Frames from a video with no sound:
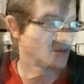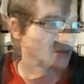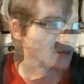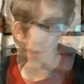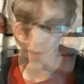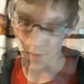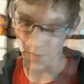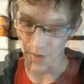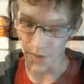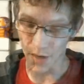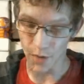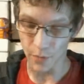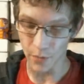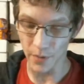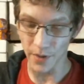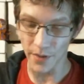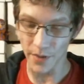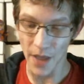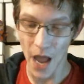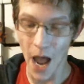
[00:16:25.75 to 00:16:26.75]
Here we go
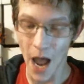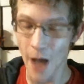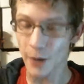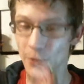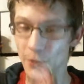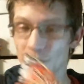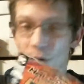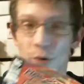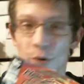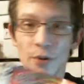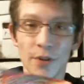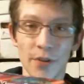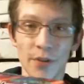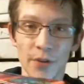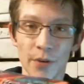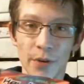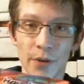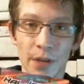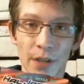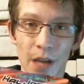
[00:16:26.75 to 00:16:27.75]
with Hal Jordan and
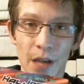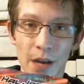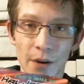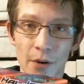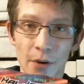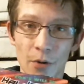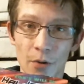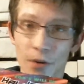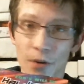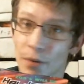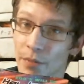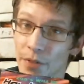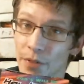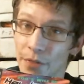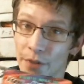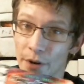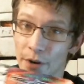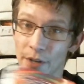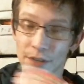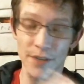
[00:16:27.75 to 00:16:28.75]
the Green Lantern Corps, number
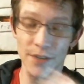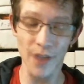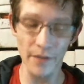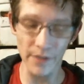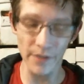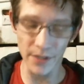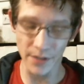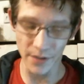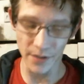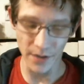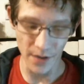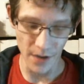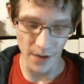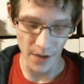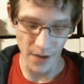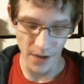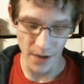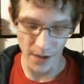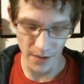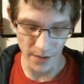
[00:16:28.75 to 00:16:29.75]
37.
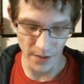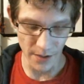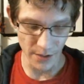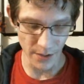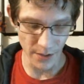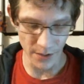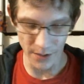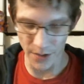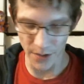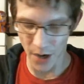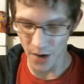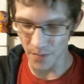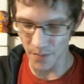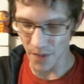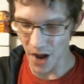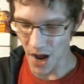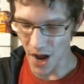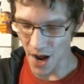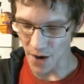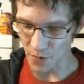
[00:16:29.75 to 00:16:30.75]
This is done
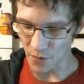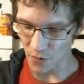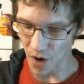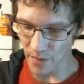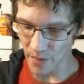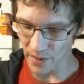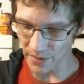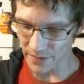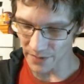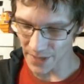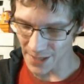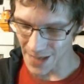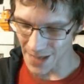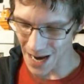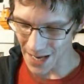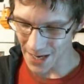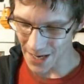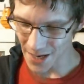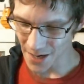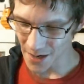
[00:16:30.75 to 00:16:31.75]
by Robert
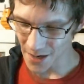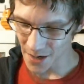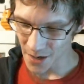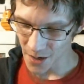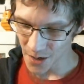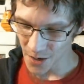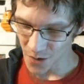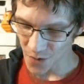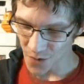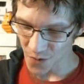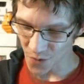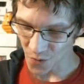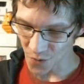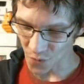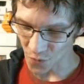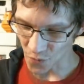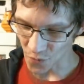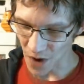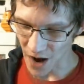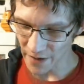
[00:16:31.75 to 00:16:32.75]
Venditti,
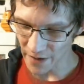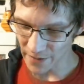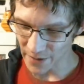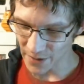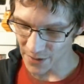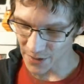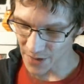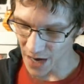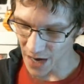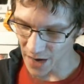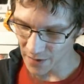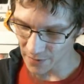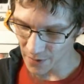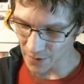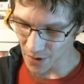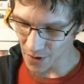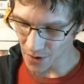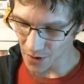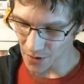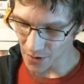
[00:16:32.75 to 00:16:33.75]
Rafa
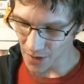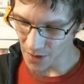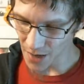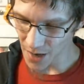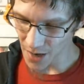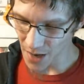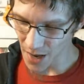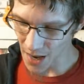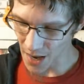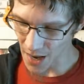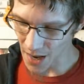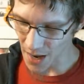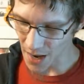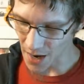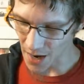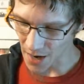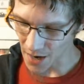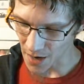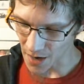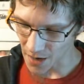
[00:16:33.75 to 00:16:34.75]
Sandoval,
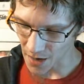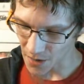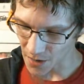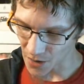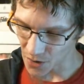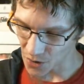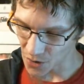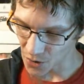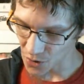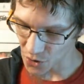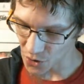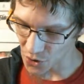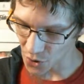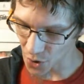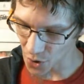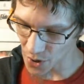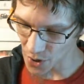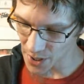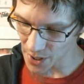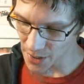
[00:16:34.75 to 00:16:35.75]
and
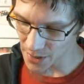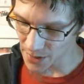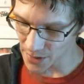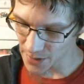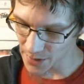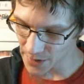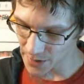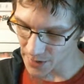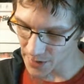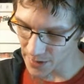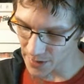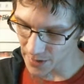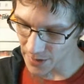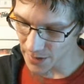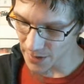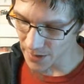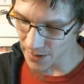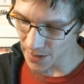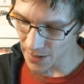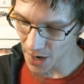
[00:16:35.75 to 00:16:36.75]
Jordi
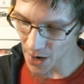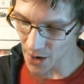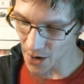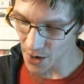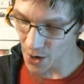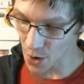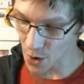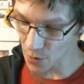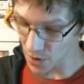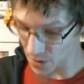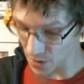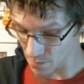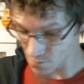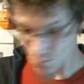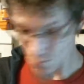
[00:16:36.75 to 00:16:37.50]
Tarragona.